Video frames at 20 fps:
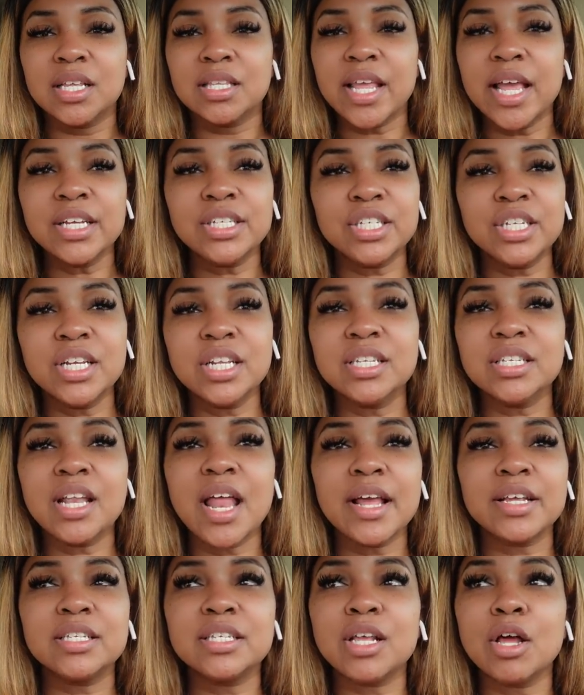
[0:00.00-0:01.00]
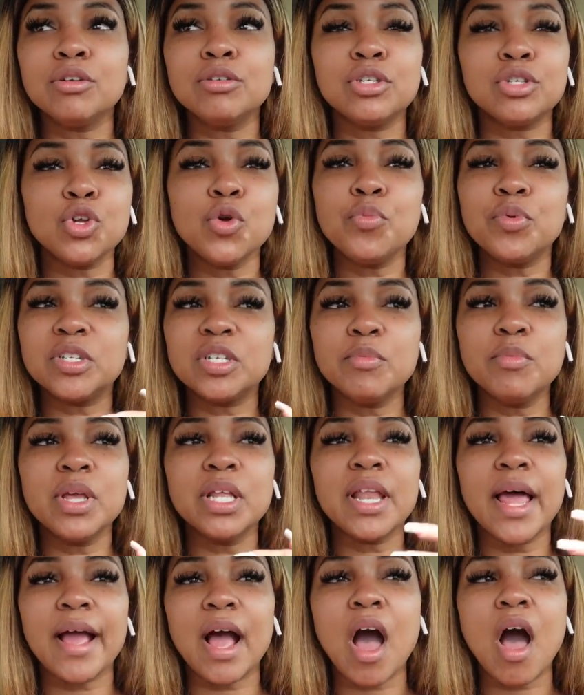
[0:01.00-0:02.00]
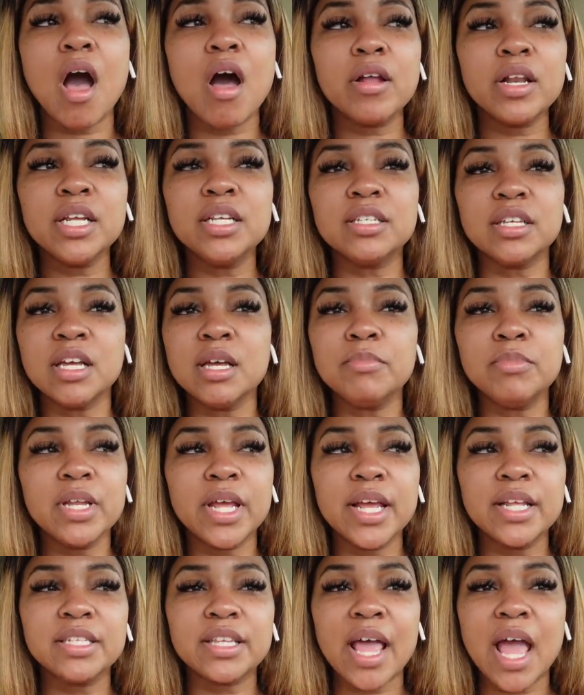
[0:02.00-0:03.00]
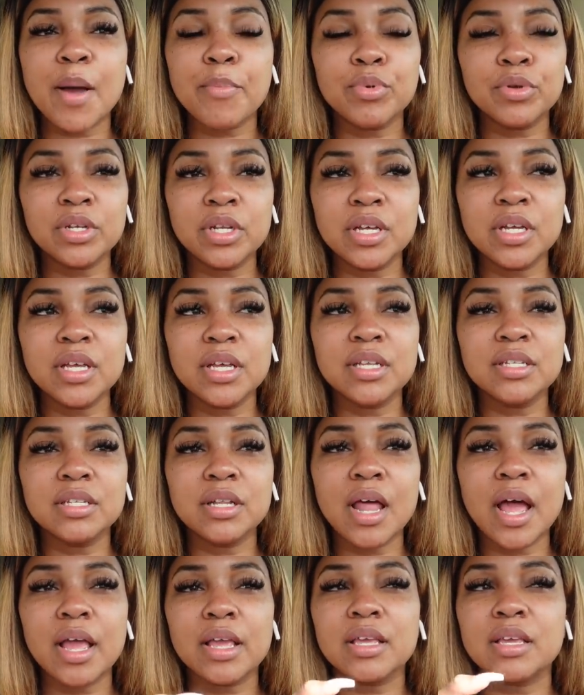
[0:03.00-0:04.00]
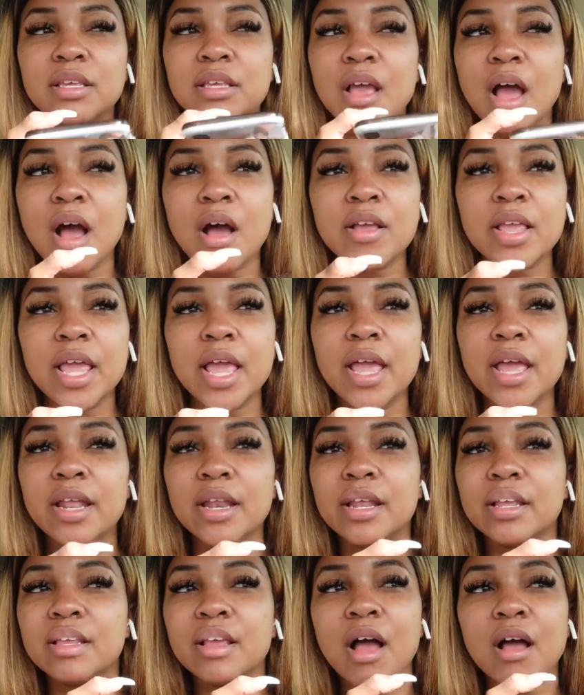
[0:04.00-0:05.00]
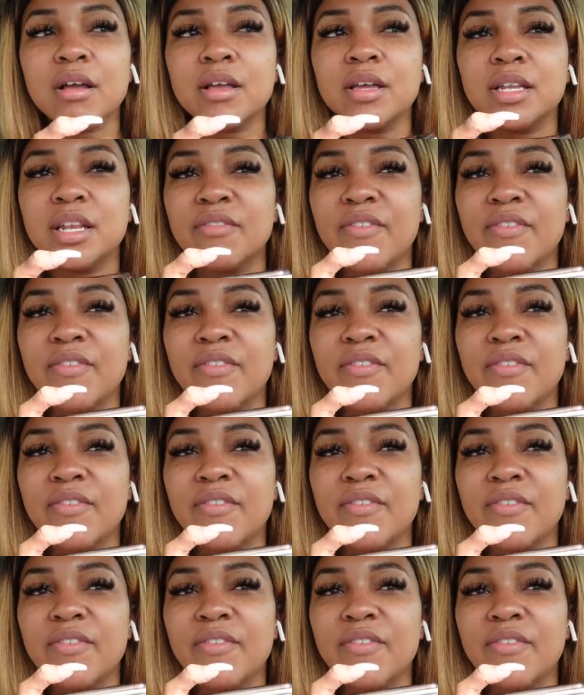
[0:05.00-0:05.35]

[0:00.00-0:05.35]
That shit is like so stupid to me. Like all these updates Apple does, like y'all can't, y'all couldn't